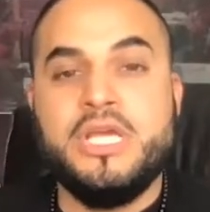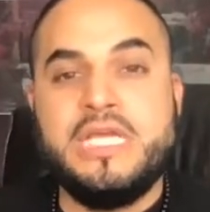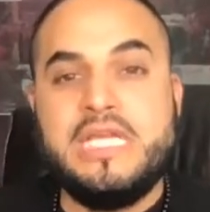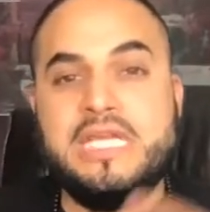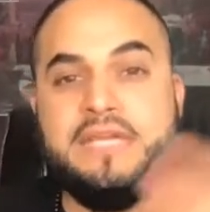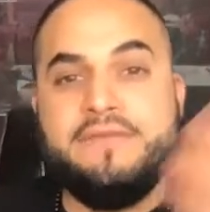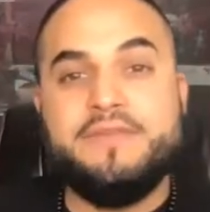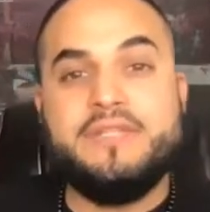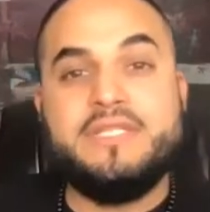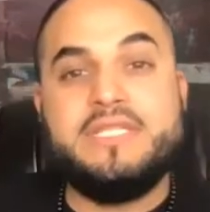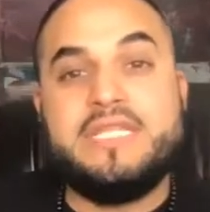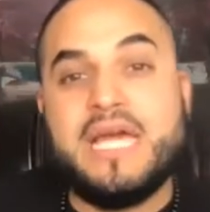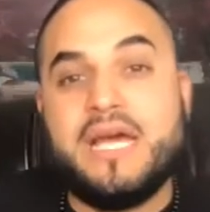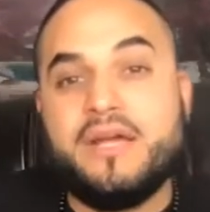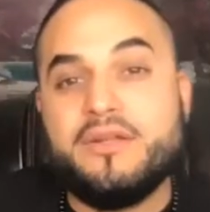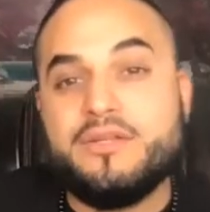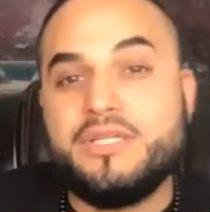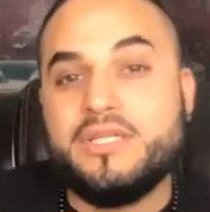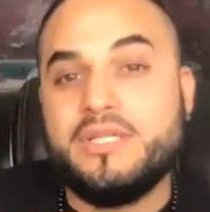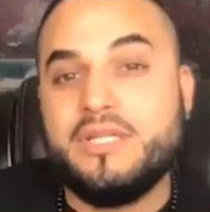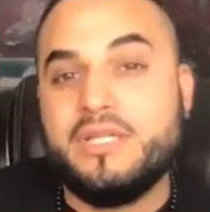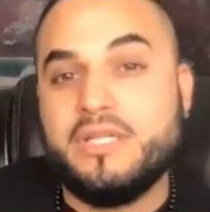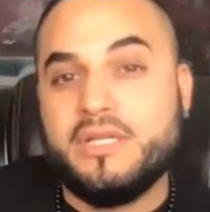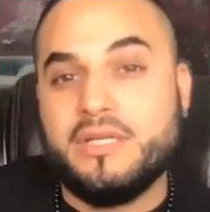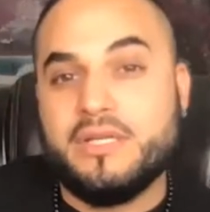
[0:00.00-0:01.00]
even down
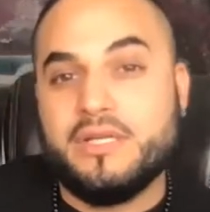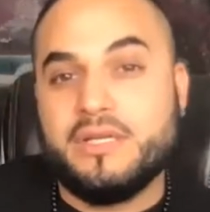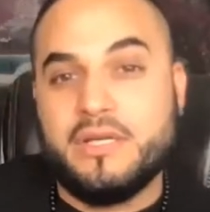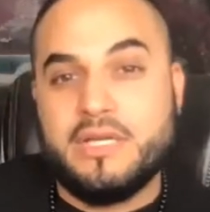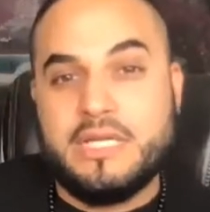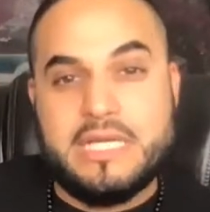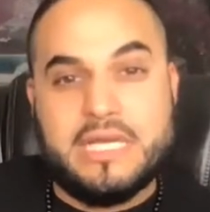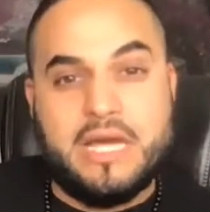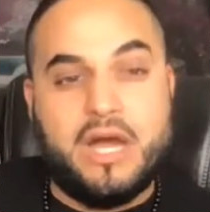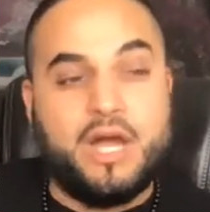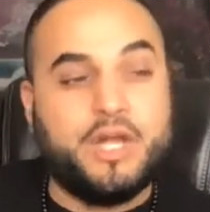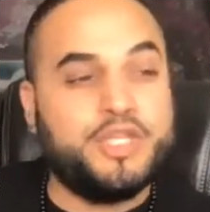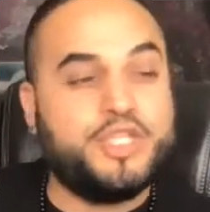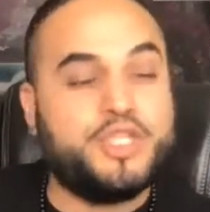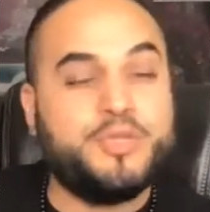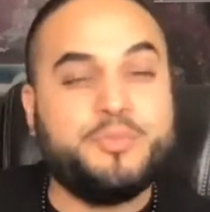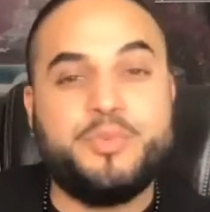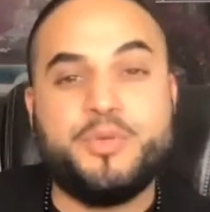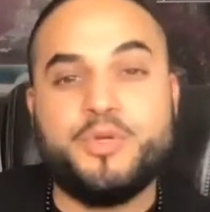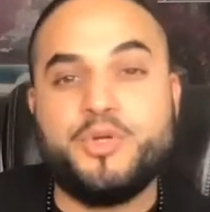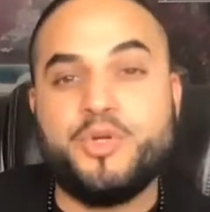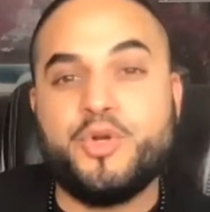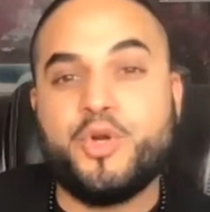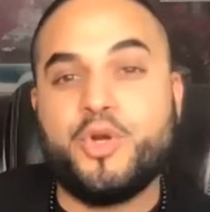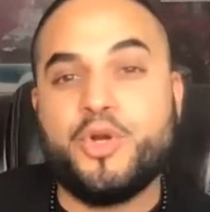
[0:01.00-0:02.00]
to the
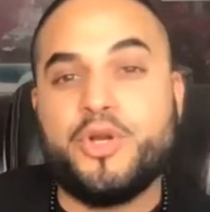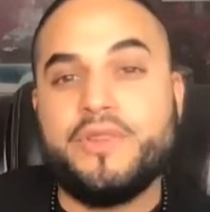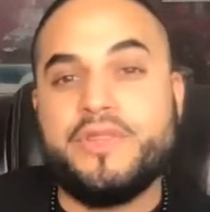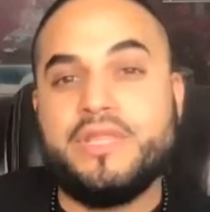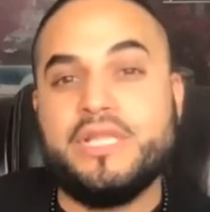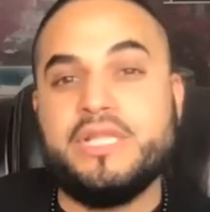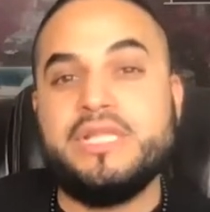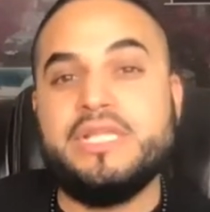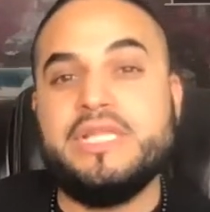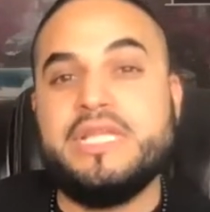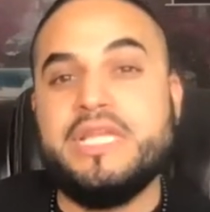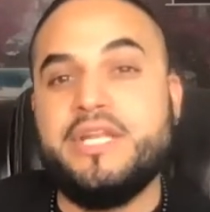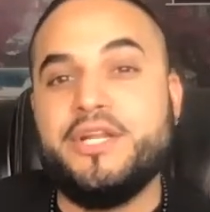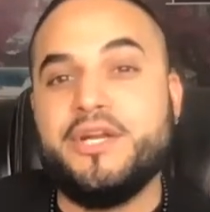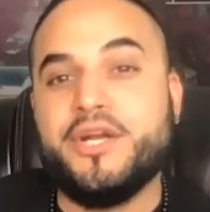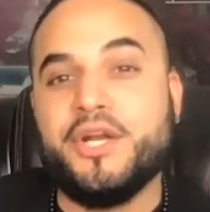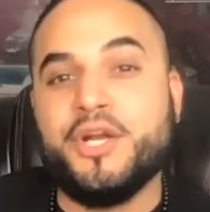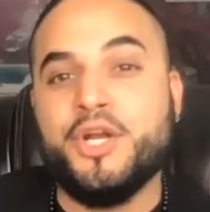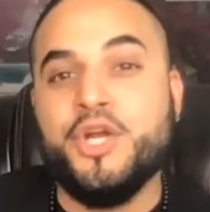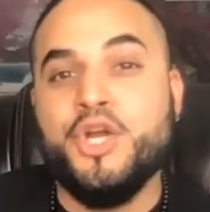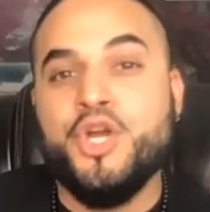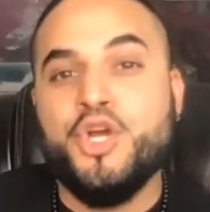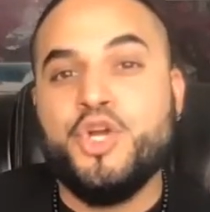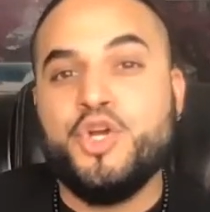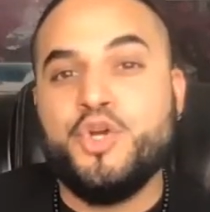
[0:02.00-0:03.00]
entrepreneur, the
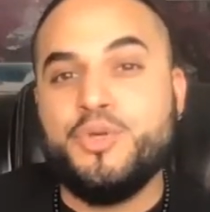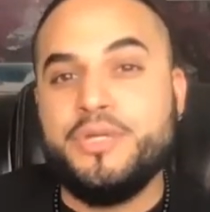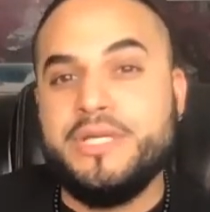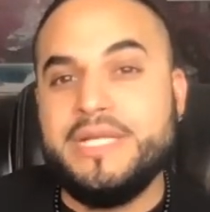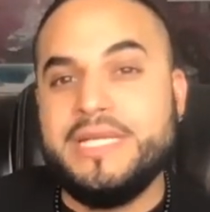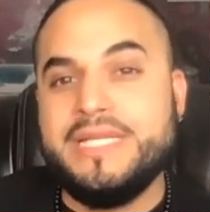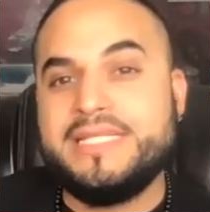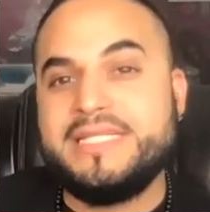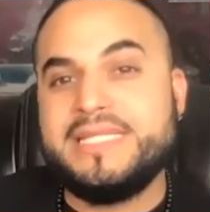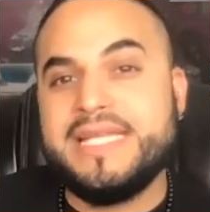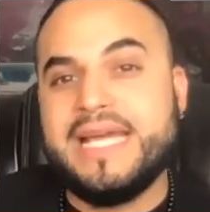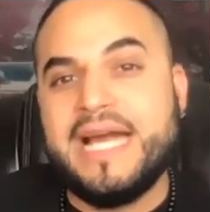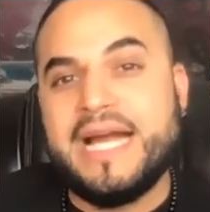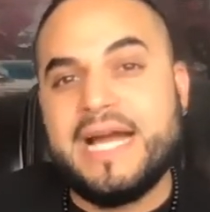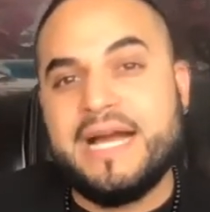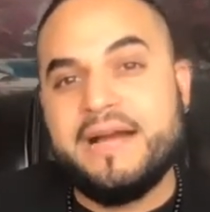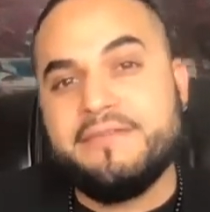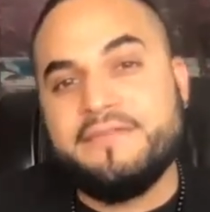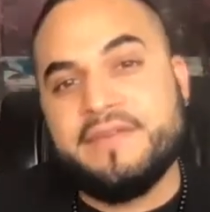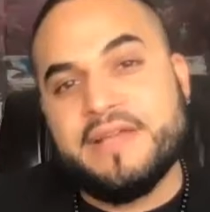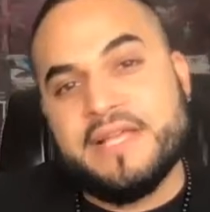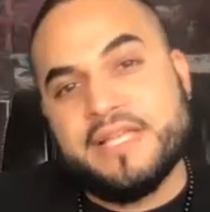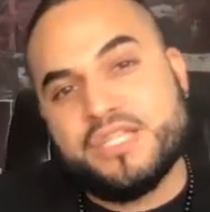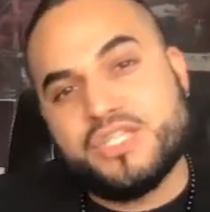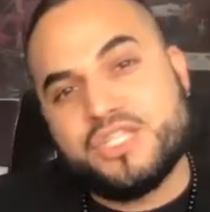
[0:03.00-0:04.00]
leader who needs to
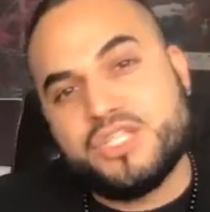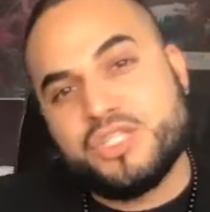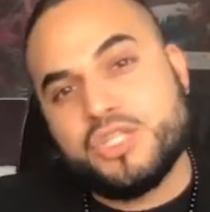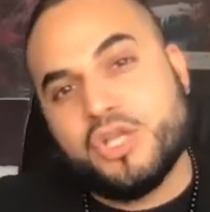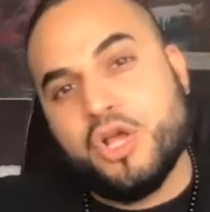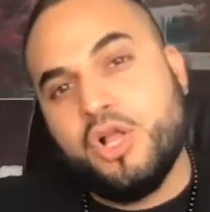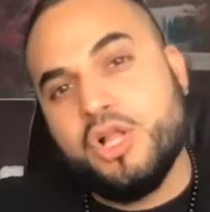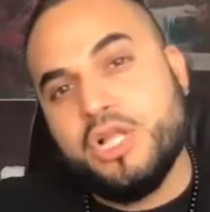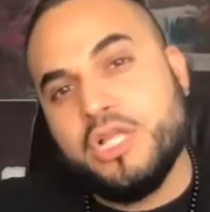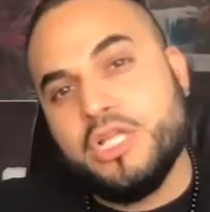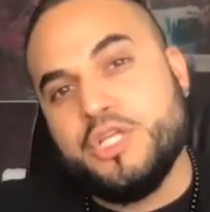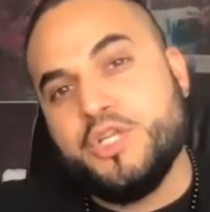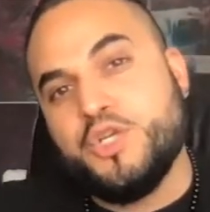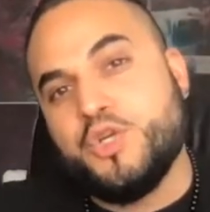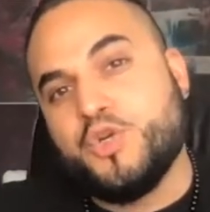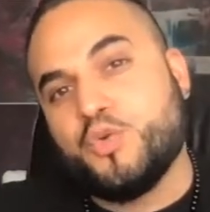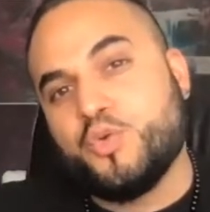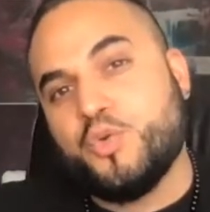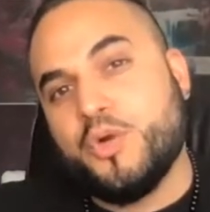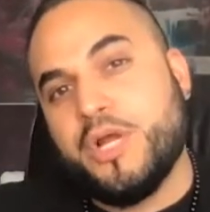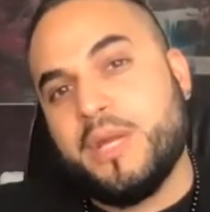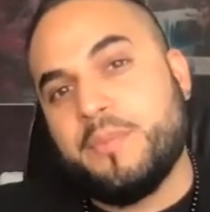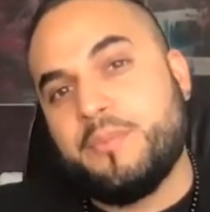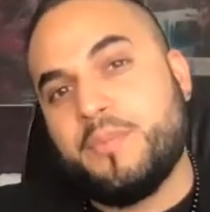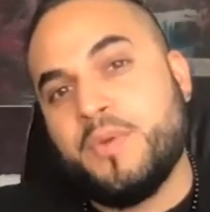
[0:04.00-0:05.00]
have a solid
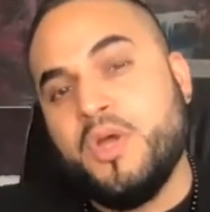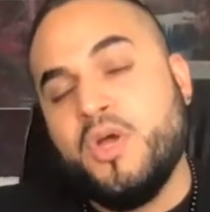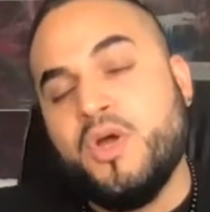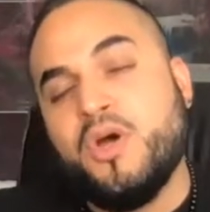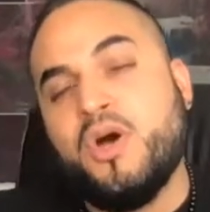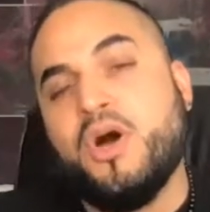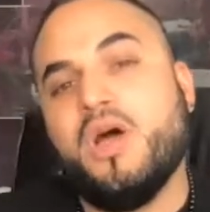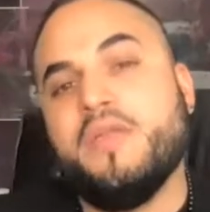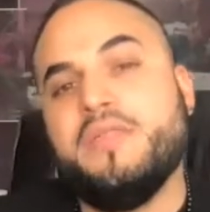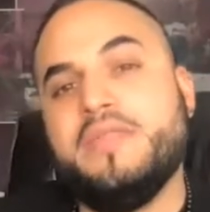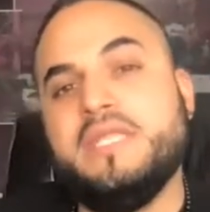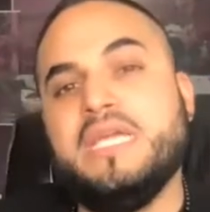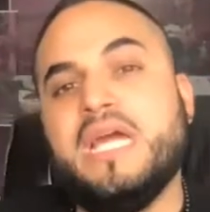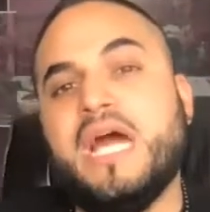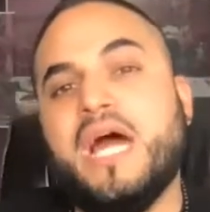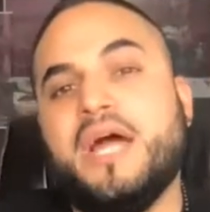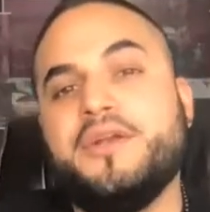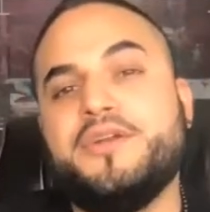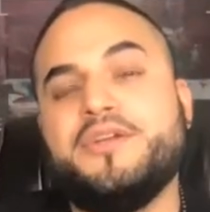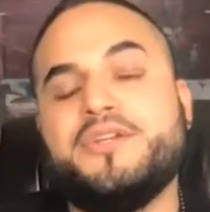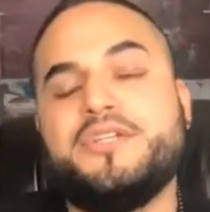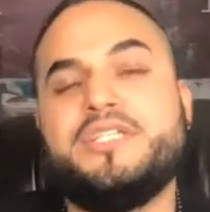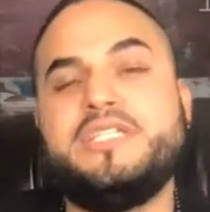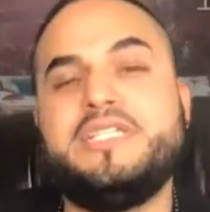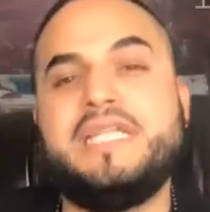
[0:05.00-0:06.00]
grip on the
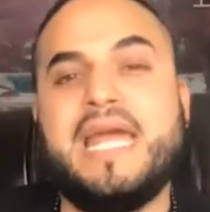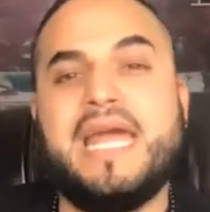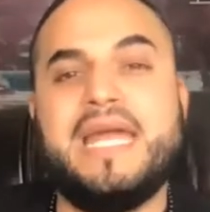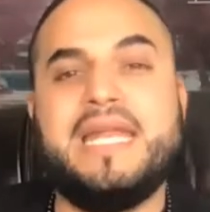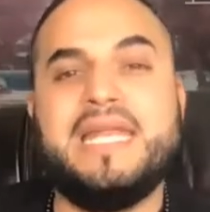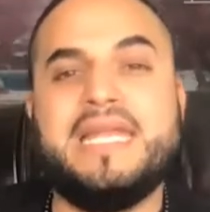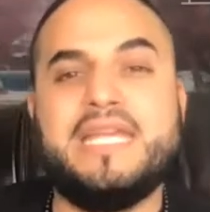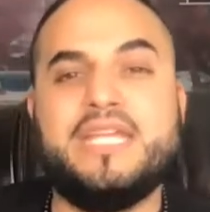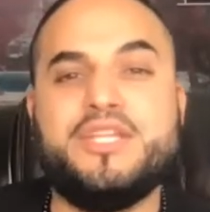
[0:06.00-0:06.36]
understanding.